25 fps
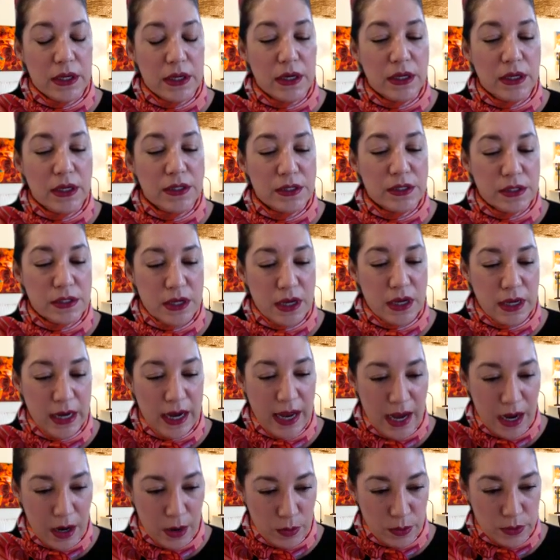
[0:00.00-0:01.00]
It's not
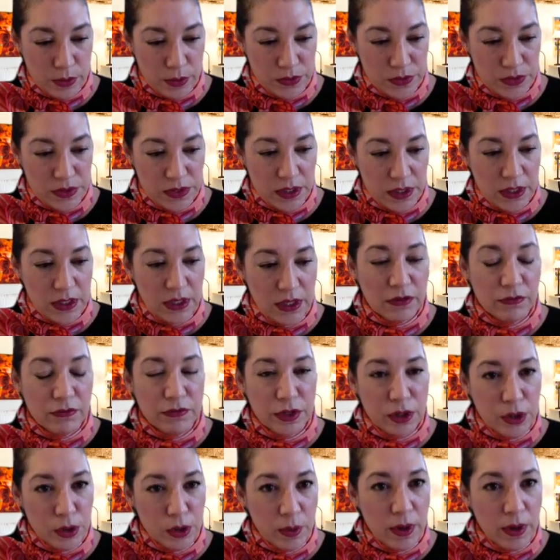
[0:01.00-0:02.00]
ours. If
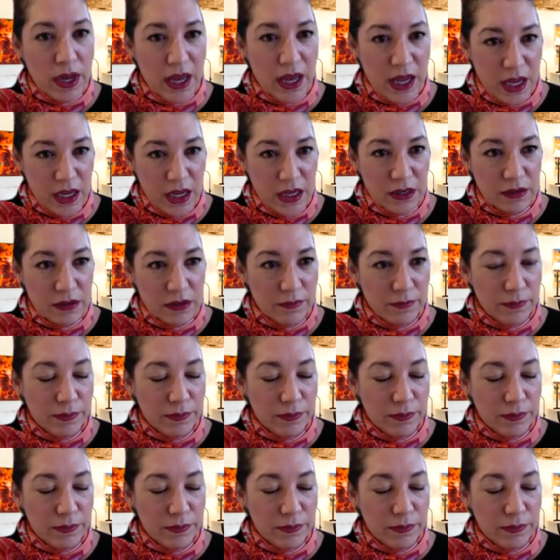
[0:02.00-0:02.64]
you hate